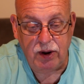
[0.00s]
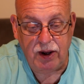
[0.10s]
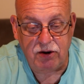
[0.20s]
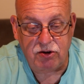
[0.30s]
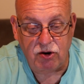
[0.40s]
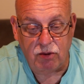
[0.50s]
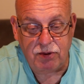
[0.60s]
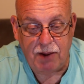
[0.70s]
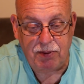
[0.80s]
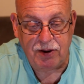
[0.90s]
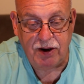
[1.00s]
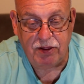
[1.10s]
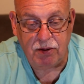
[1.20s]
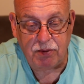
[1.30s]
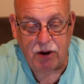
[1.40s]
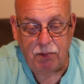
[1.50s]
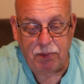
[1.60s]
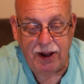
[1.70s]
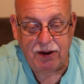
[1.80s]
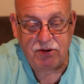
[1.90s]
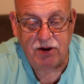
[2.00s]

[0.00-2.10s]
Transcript: its soap type is lithium complex,